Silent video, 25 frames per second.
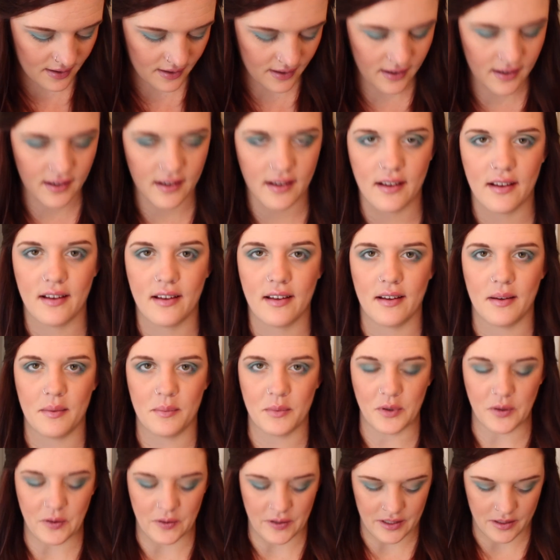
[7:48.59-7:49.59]
I
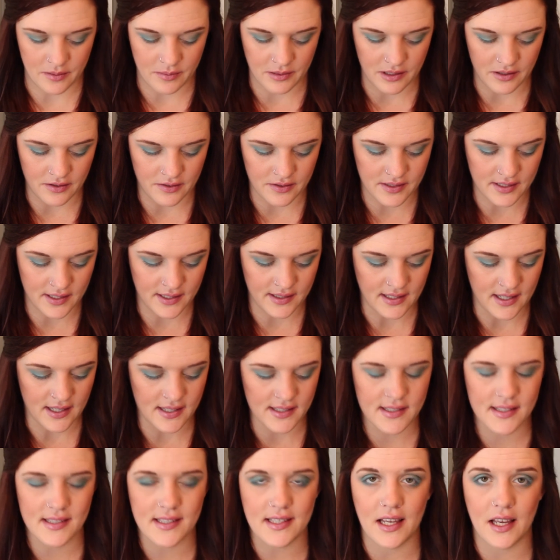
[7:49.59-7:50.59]
am going to be using
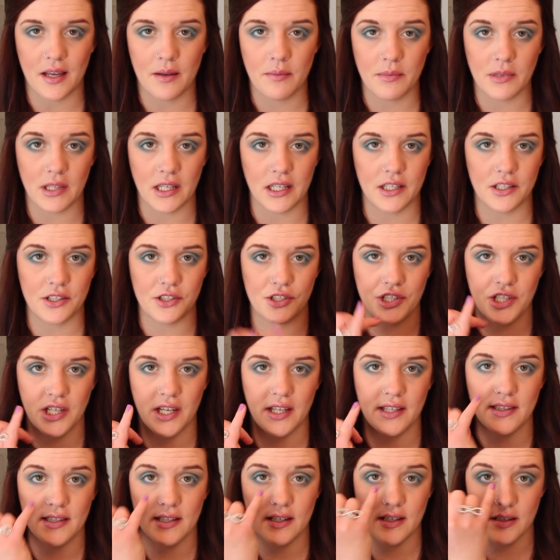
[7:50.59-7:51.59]
that same light
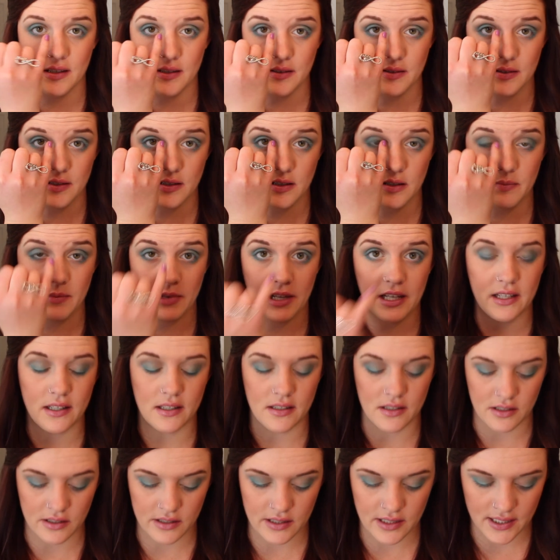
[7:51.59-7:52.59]
shade that I used on my
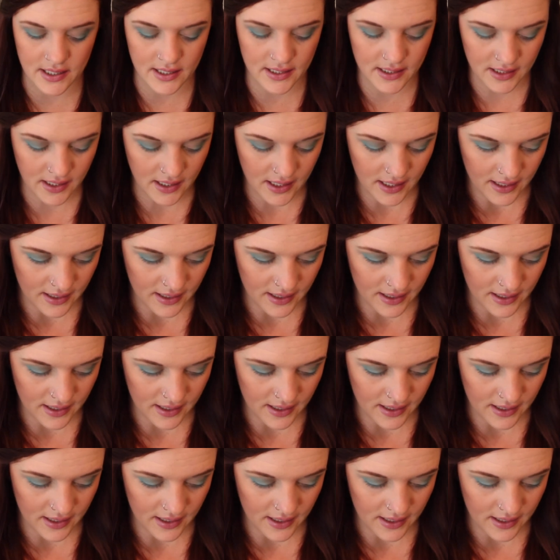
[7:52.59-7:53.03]
inner lid,